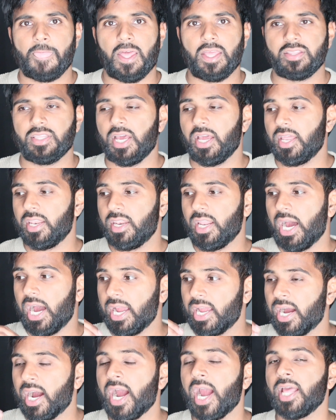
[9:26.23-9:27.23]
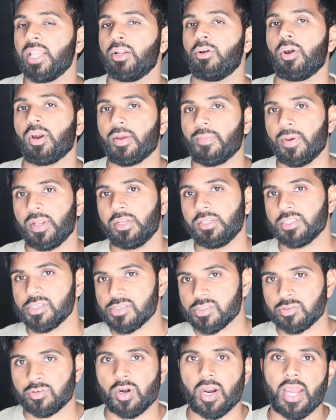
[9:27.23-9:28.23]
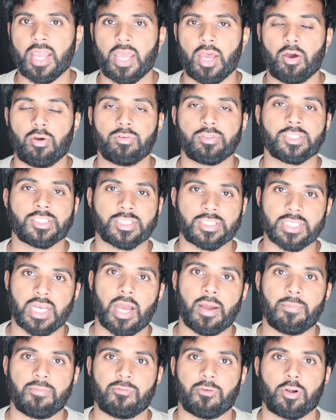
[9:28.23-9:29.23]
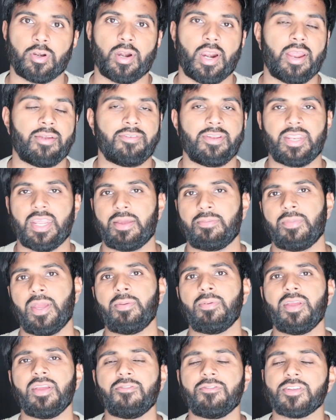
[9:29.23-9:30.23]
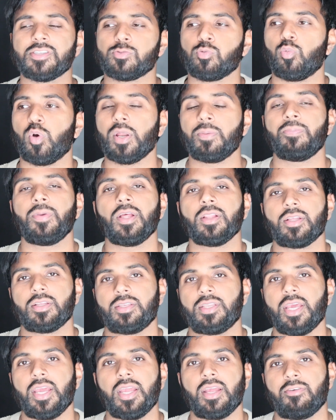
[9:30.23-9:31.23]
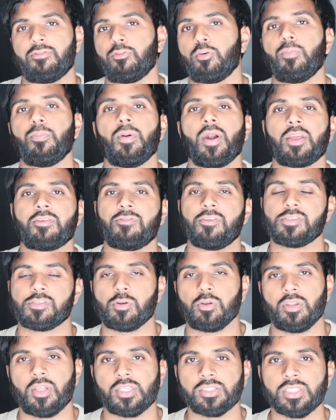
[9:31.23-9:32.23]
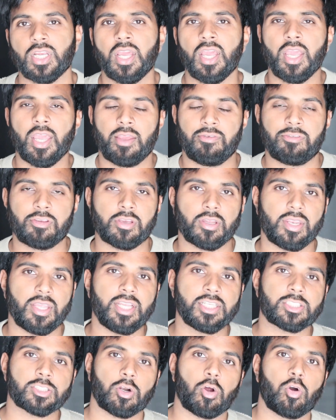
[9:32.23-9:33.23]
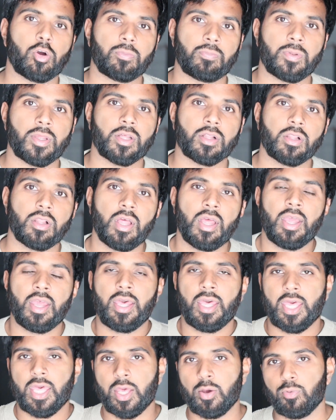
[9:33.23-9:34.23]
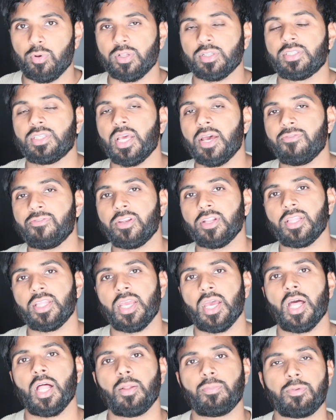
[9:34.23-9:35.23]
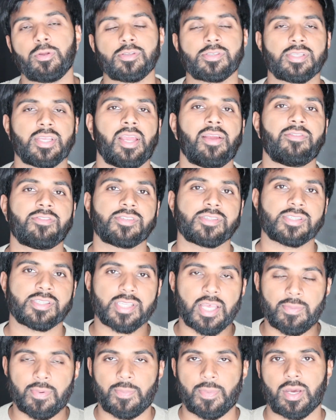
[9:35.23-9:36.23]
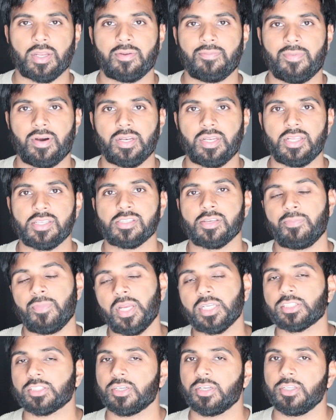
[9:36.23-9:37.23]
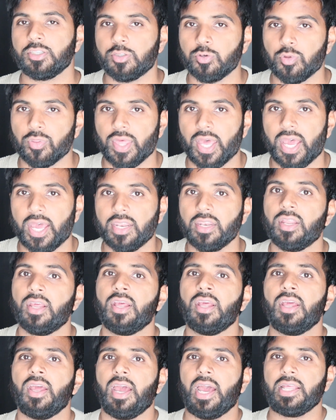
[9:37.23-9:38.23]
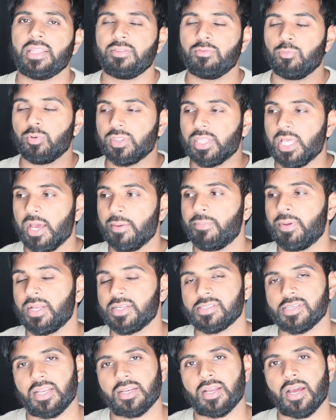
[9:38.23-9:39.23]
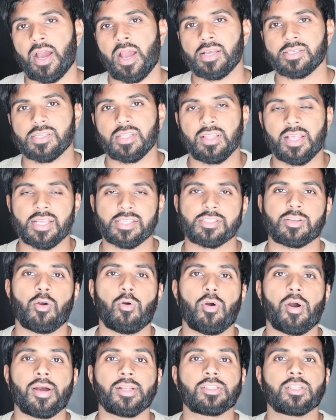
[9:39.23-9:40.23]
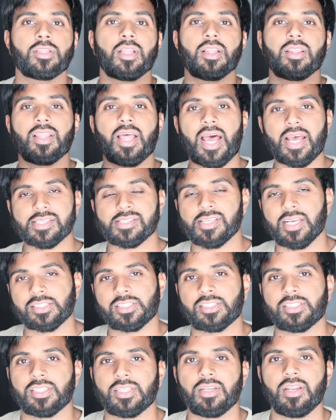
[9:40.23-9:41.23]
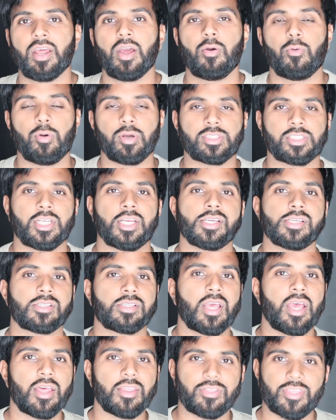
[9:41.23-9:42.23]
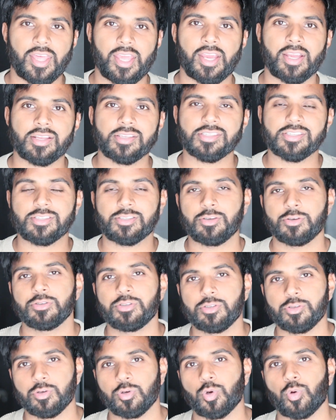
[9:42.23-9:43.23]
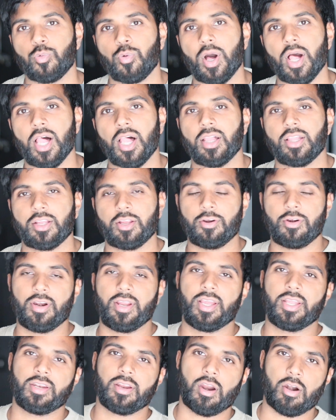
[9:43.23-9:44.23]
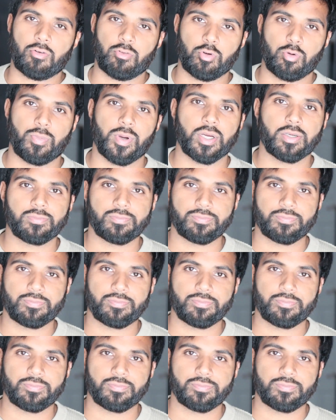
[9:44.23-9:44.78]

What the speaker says: that I highly recommend you just try out, shop for your everyday. Maybe if it's one meal a day for breakfast or lunch, if you could eat your own meal, it will definitely help you save some amount of money. So make sure you do that. And with that being said, guys, let's go on to the last section, which is things to do while you're in Aruba.